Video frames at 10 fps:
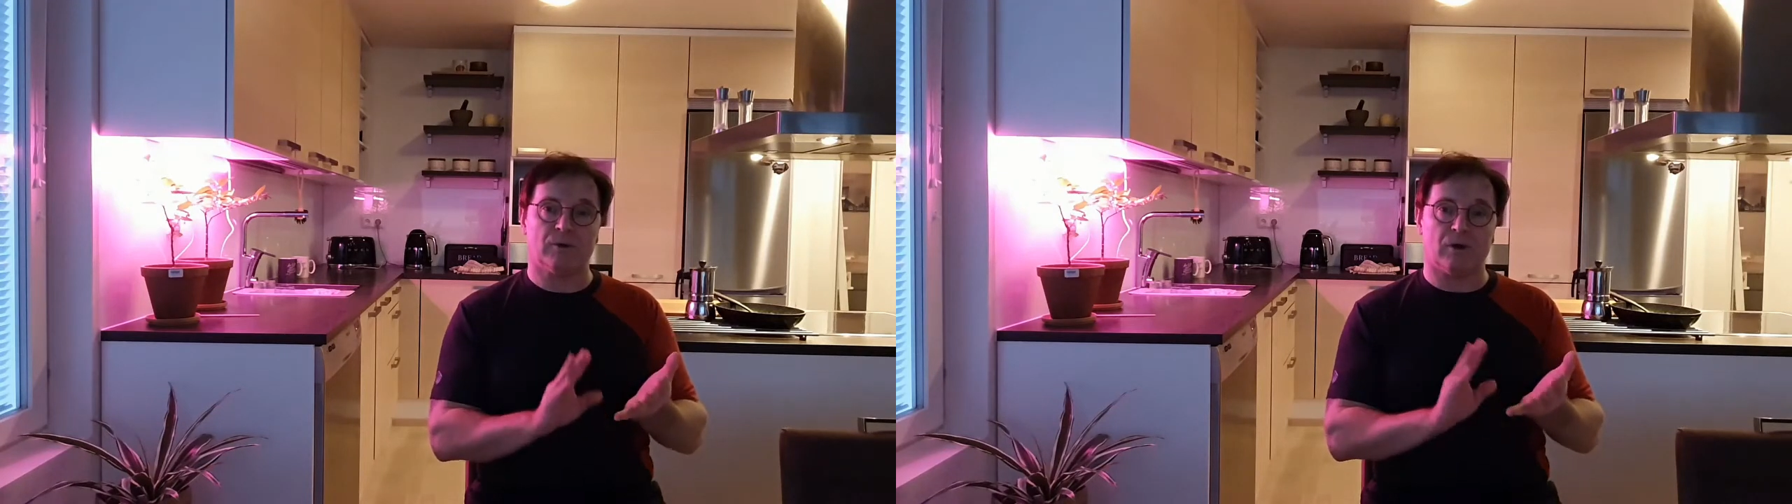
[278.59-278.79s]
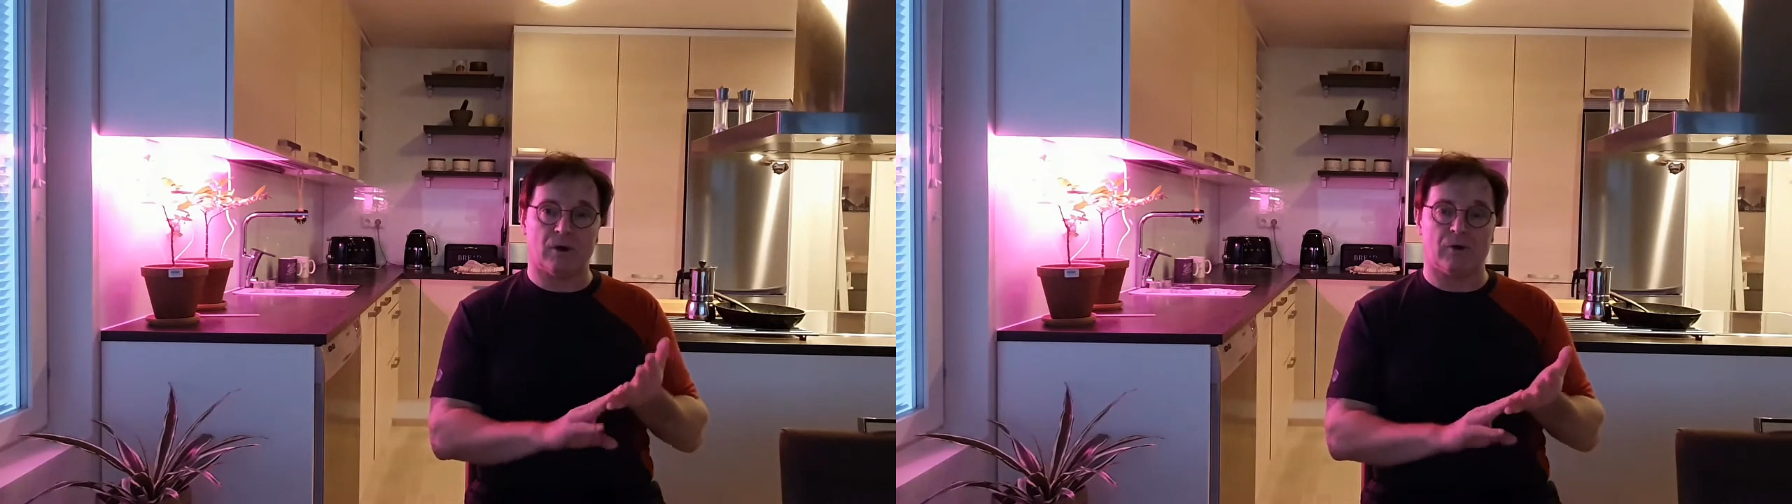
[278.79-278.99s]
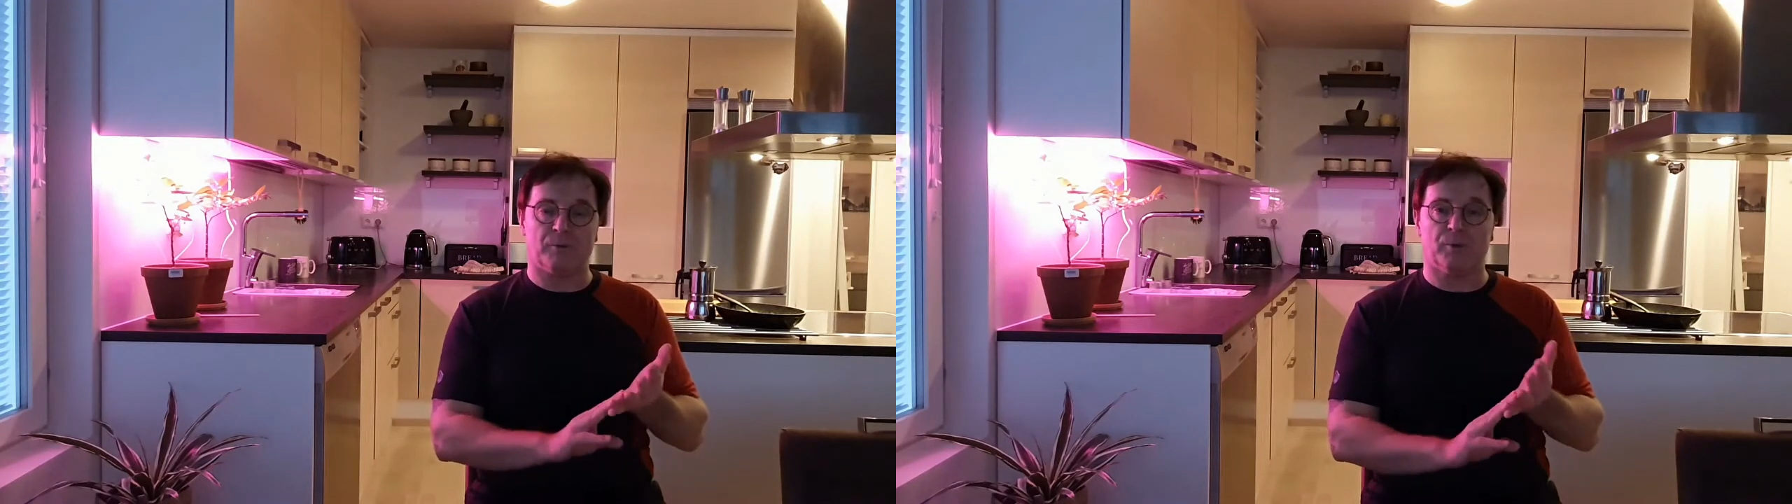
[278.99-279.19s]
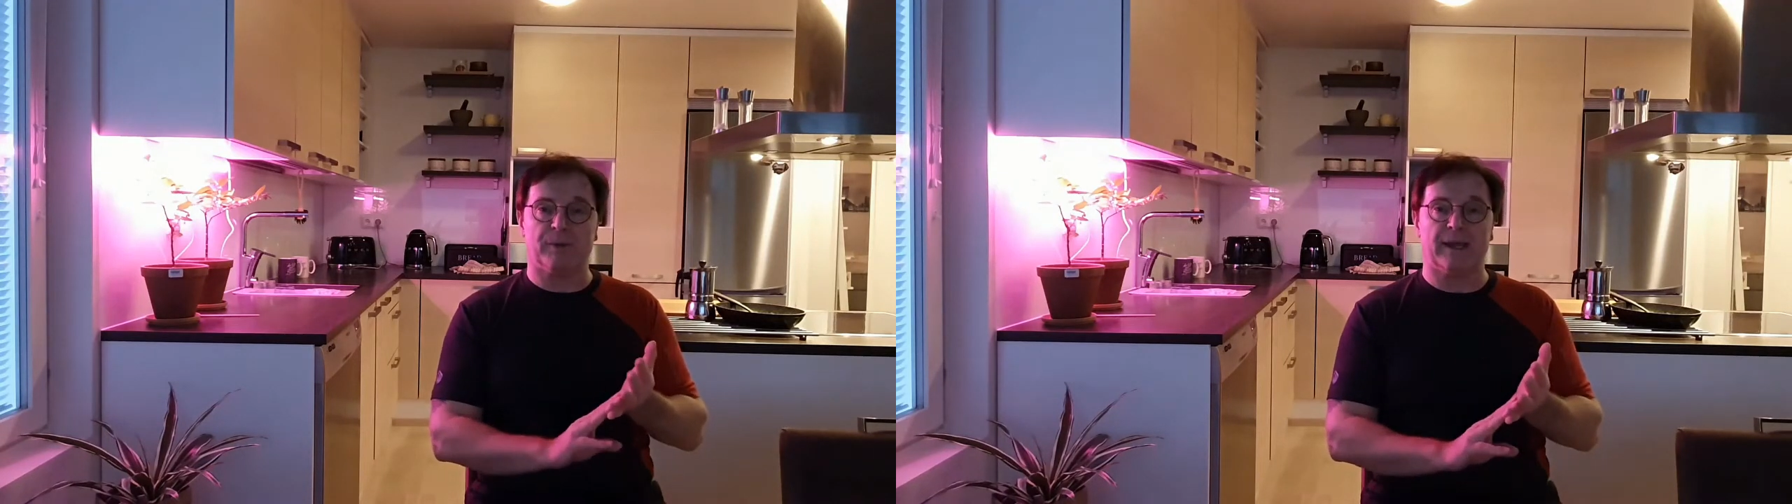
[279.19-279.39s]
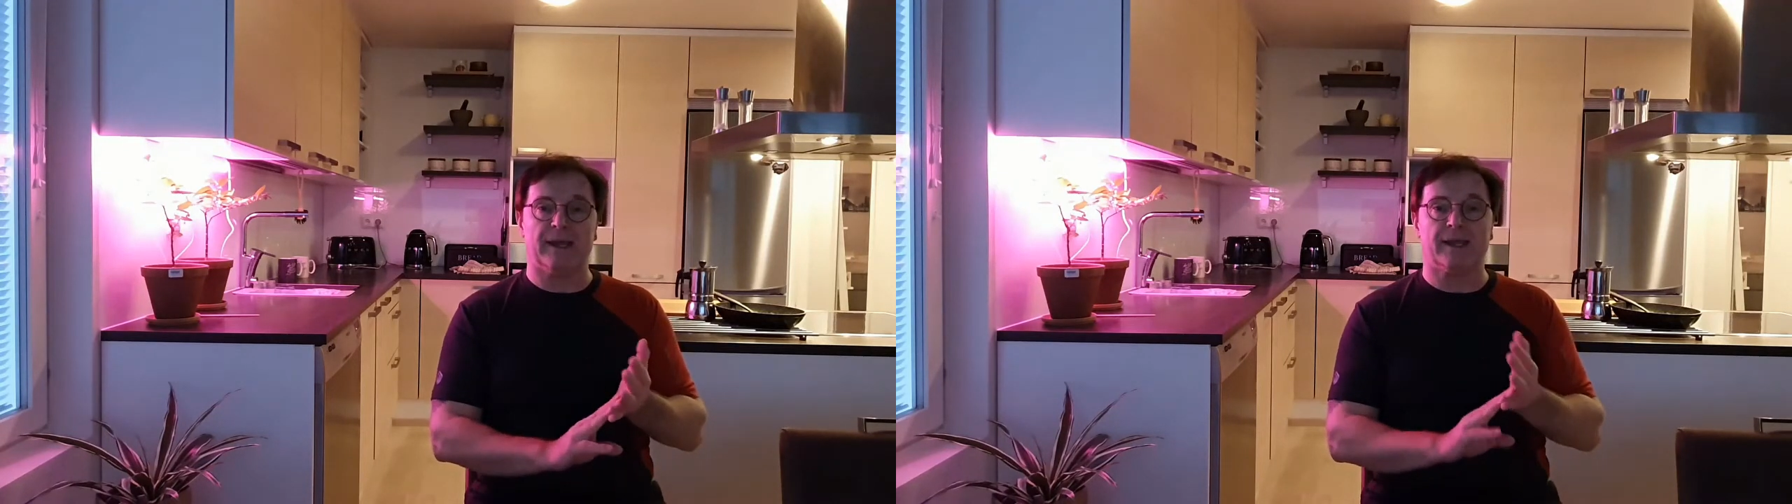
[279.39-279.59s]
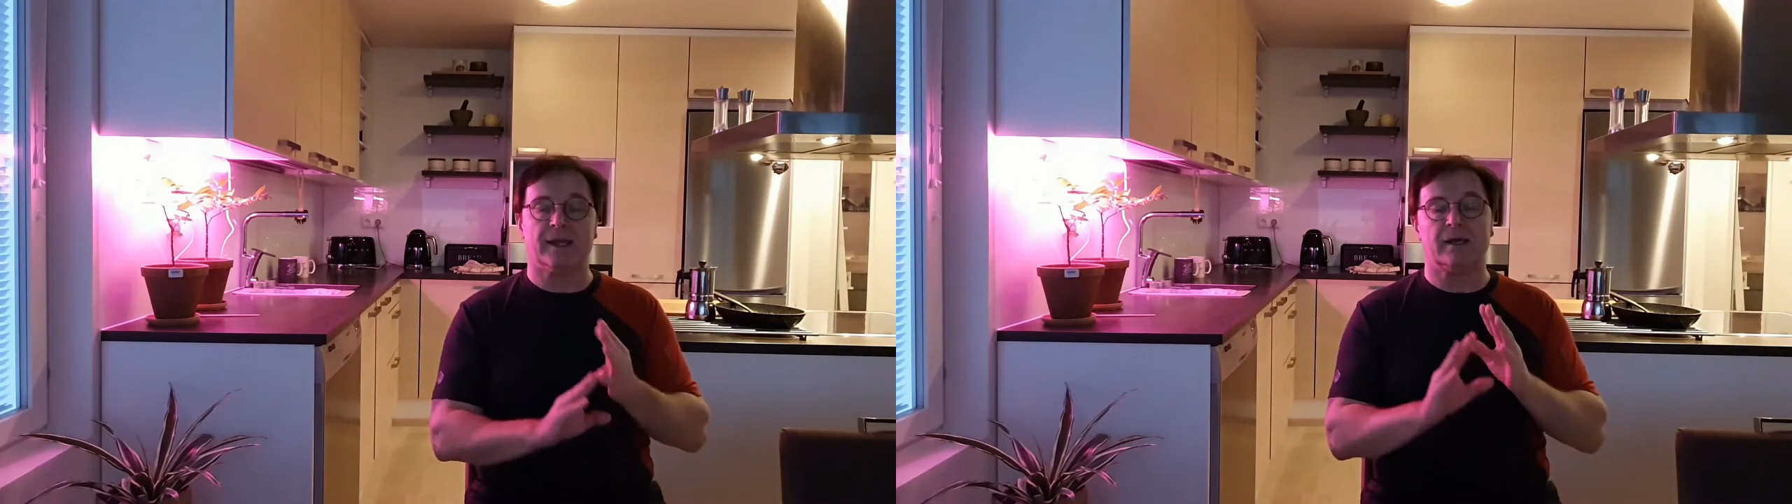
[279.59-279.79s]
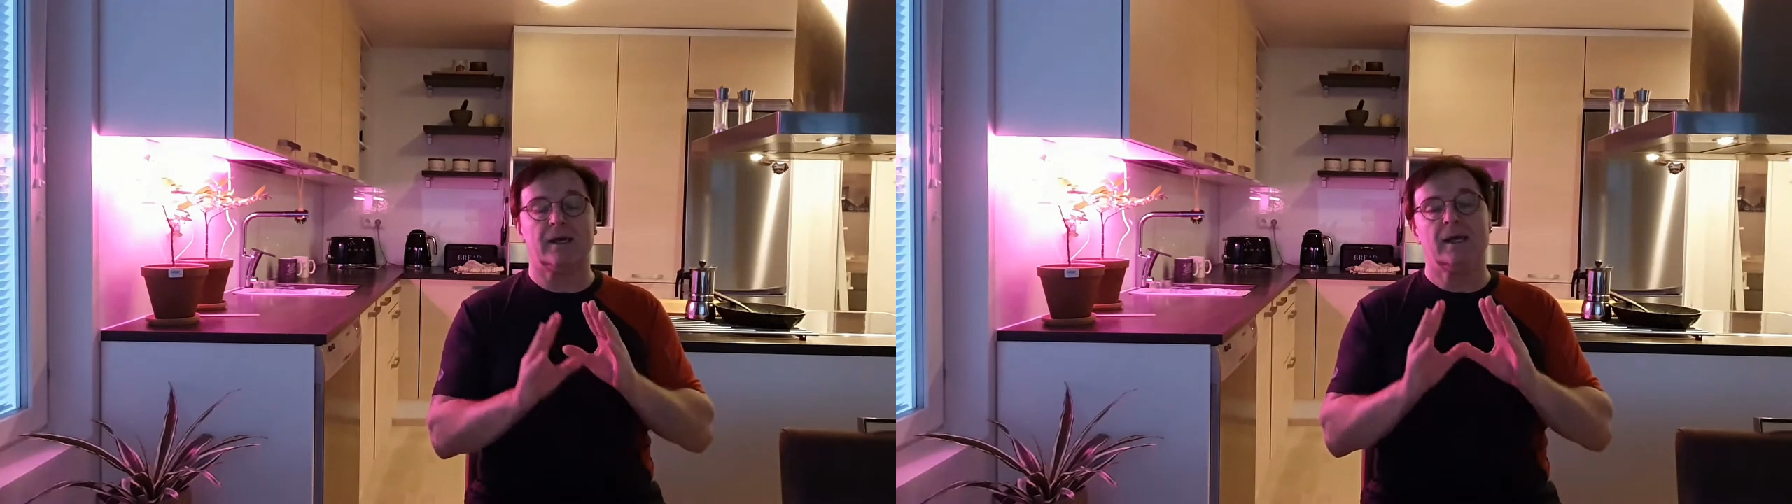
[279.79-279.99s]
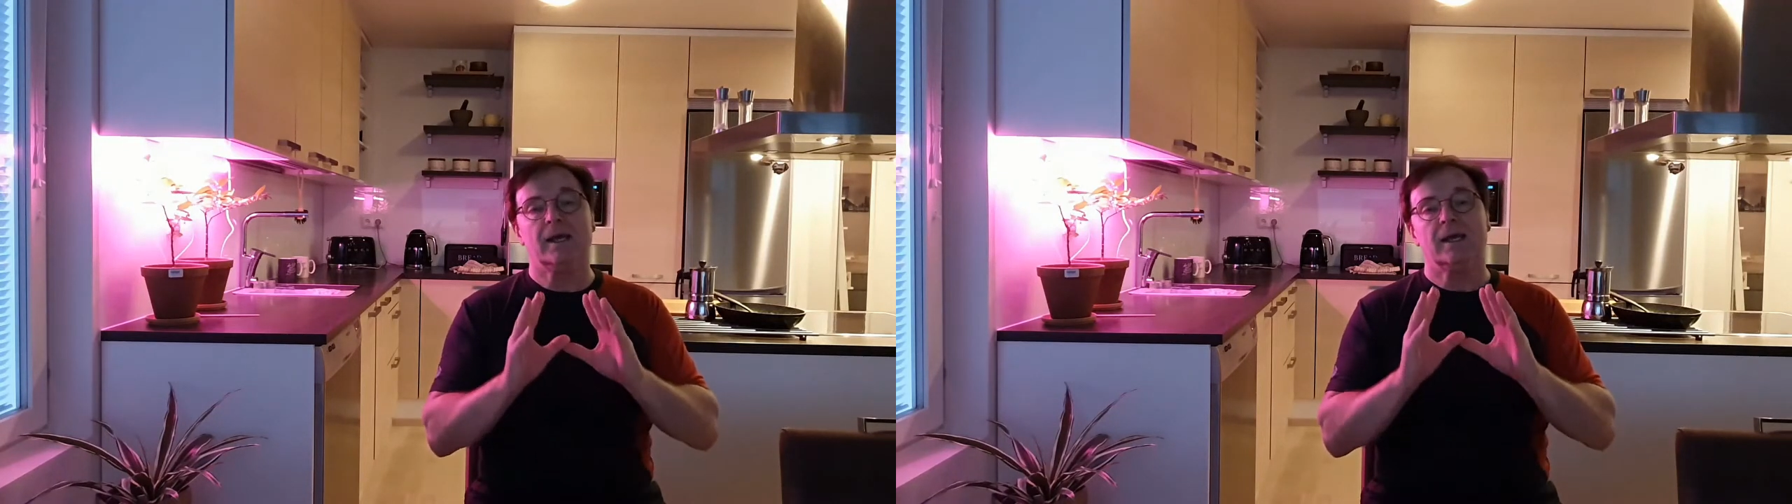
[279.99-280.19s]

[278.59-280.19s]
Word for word: horrible painkiller.